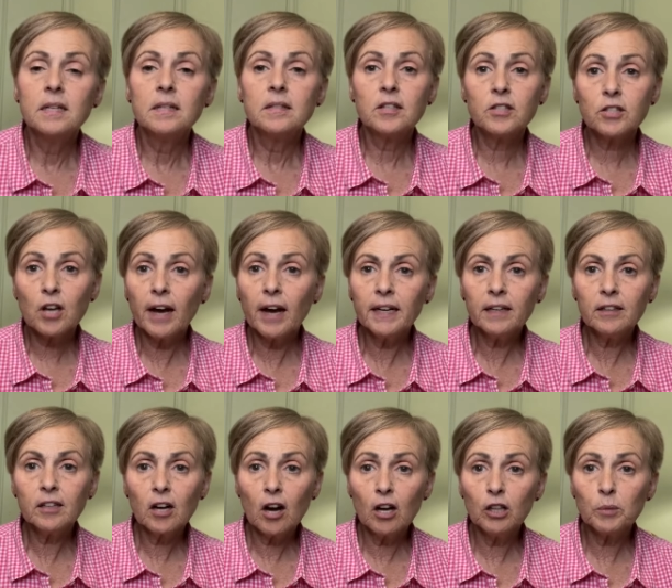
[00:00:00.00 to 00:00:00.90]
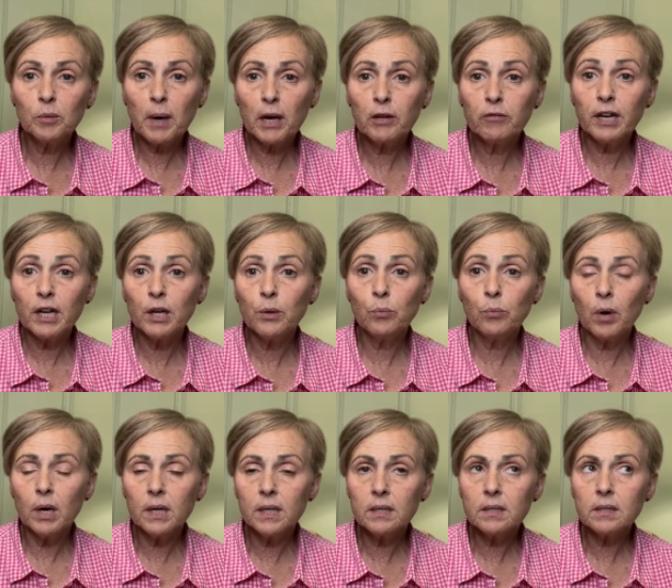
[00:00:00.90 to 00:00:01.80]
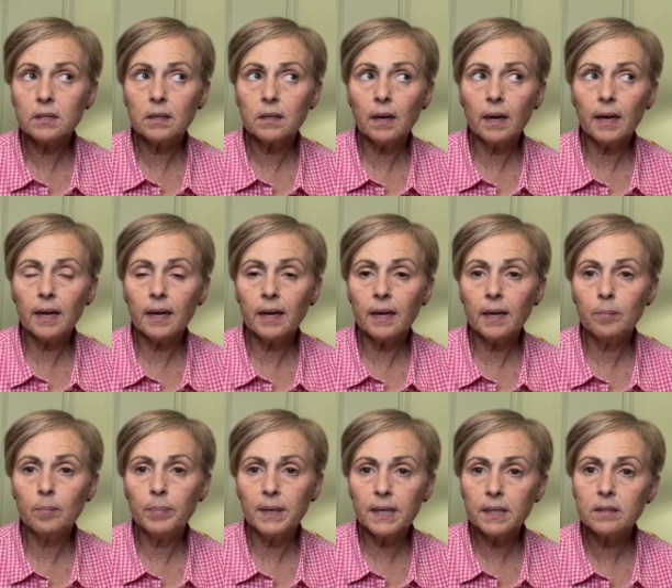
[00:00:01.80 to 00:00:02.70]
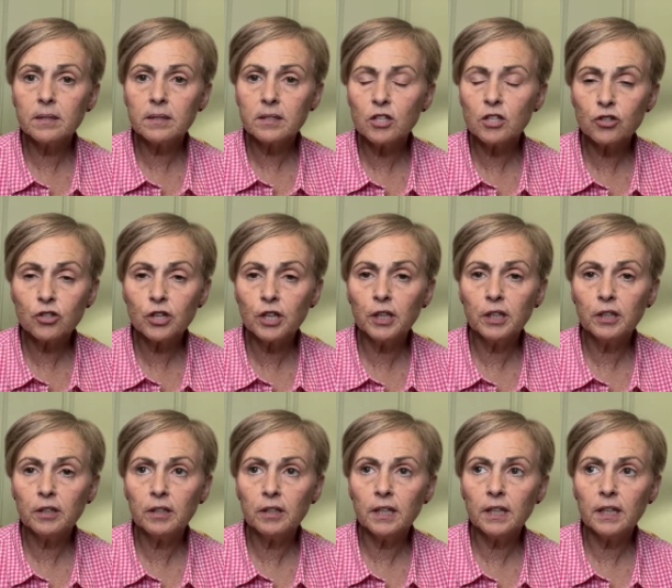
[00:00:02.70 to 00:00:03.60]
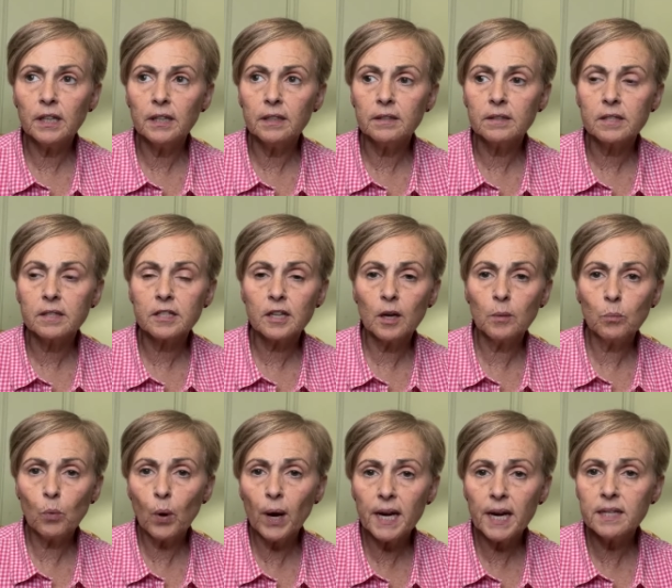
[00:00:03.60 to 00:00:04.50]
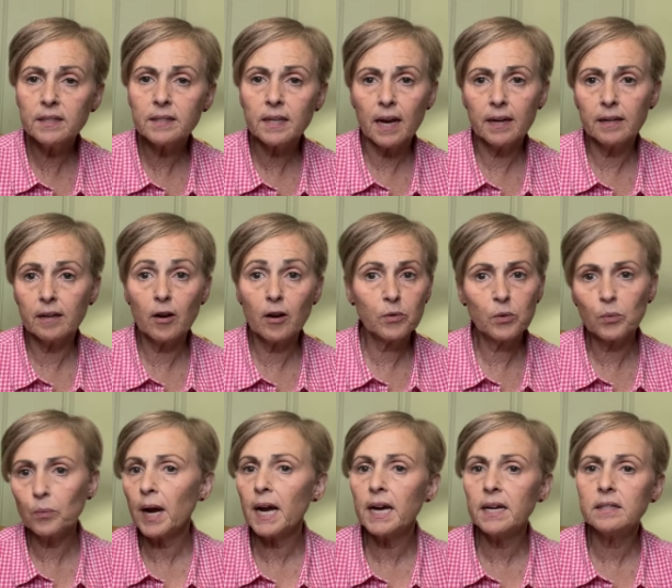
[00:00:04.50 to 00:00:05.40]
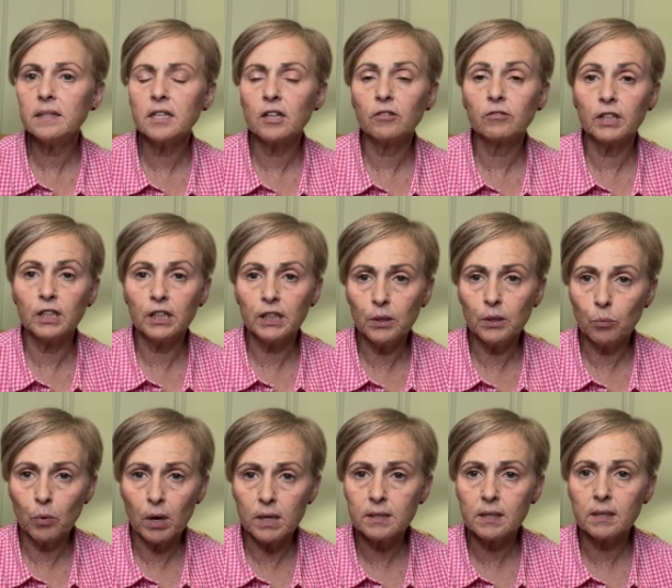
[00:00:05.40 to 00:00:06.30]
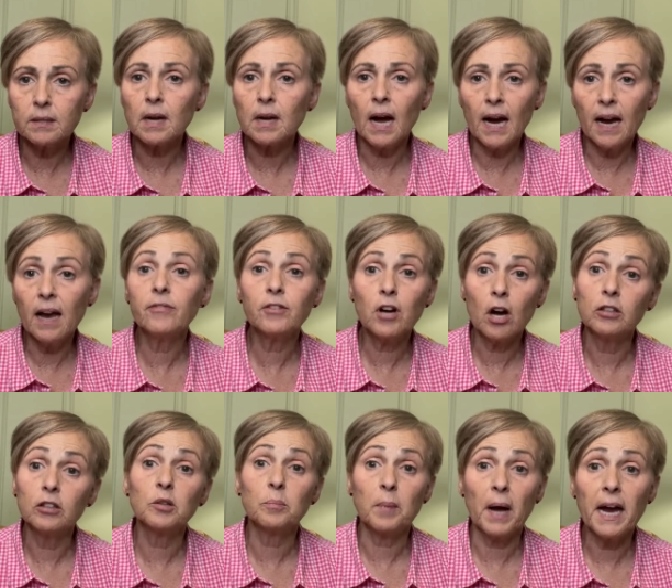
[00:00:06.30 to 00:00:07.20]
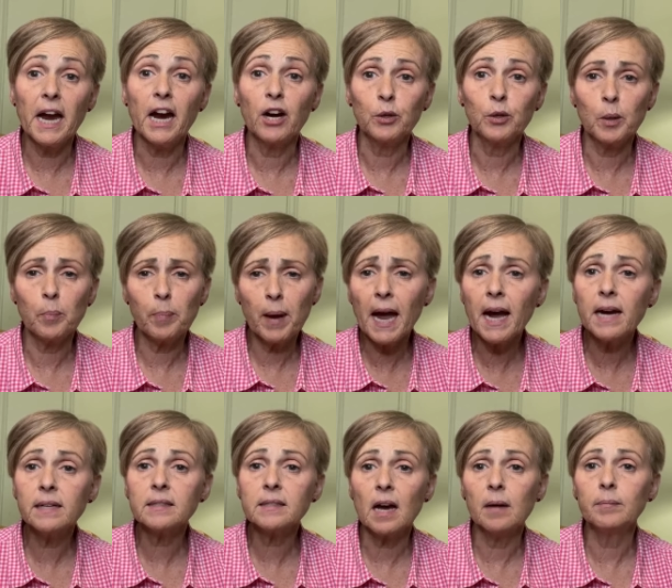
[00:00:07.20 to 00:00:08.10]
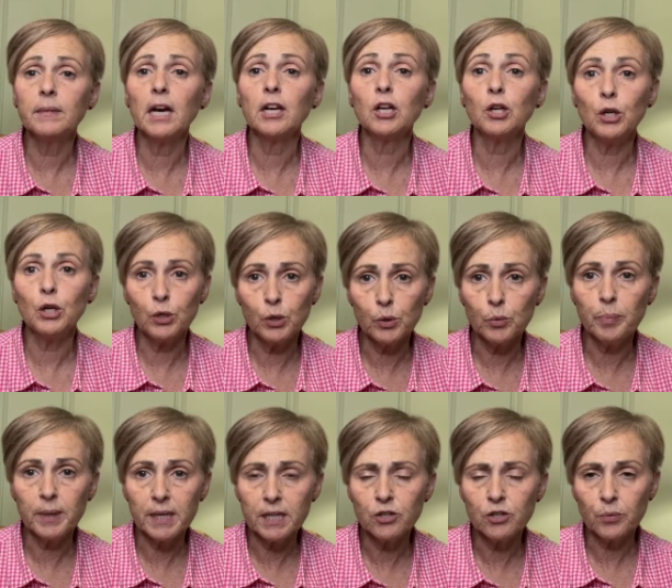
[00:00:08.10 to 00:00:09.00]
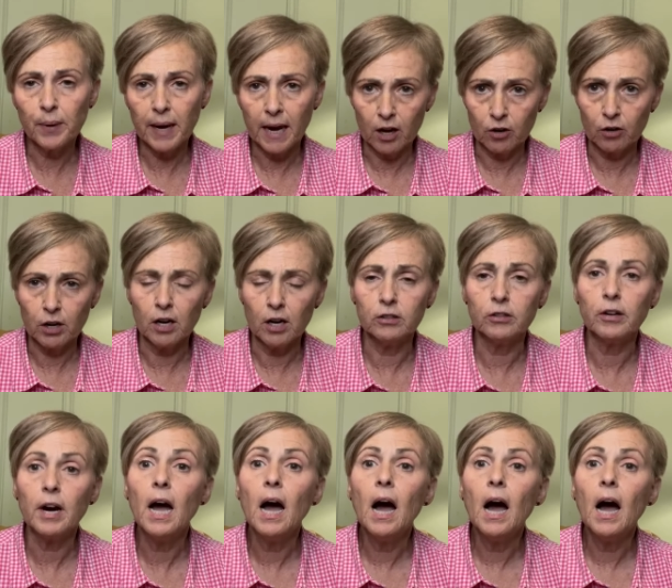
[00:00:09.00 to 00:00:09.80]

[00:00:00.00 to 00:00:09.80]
Deciding to color my gray was a big decision in some ways and other ways it really wasn't. I have colored my hair in the past. I'm not a newbie to hair color.